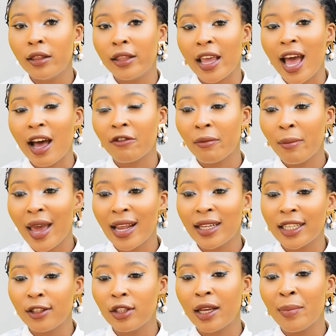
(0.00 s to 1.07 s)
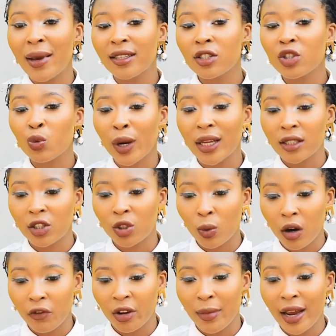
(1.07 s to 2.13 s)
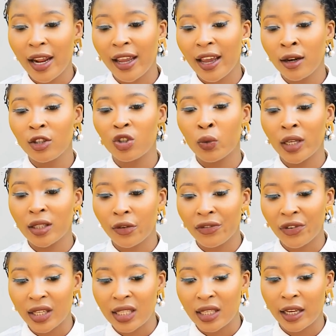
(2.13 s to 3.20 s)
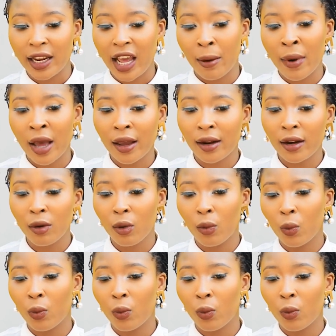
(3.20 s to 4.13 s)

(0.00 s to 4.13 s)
They met in 2012, they met again in 2014, and Bankole